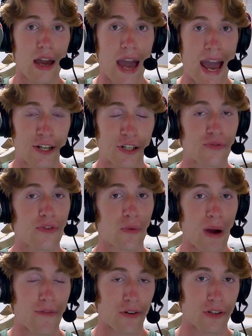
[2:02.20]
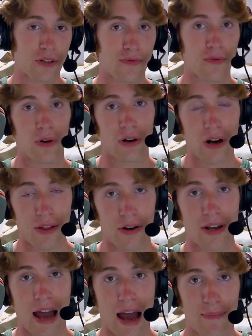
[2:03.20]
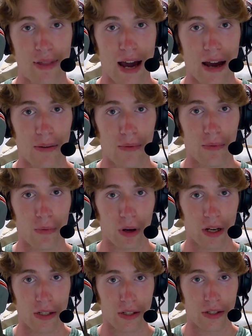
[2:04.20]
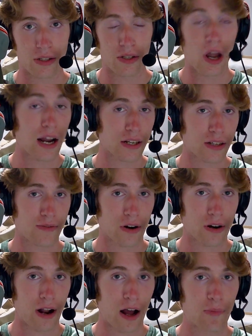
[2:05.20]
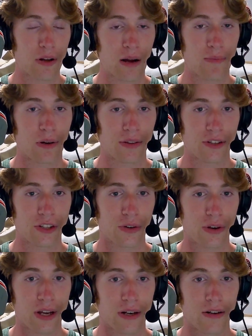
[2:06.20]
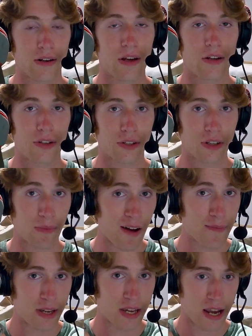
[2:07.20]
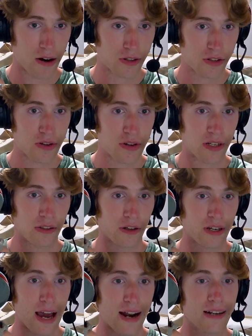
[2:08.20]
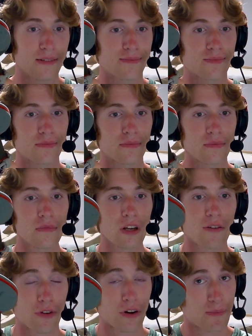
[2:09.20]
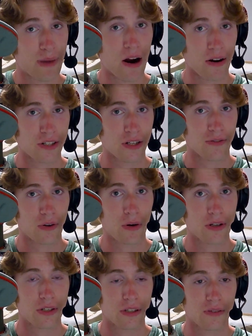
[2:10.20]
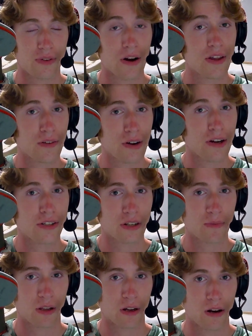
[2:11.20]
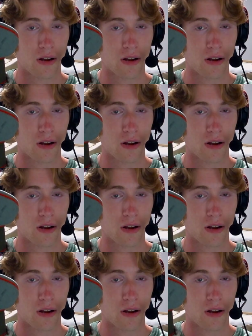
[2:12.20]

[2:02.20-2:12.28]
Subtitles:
And just for reference, for another cap that was not converted, I'll put up on the screen just above me here so you can look at it for comparison, of course. They're very similar.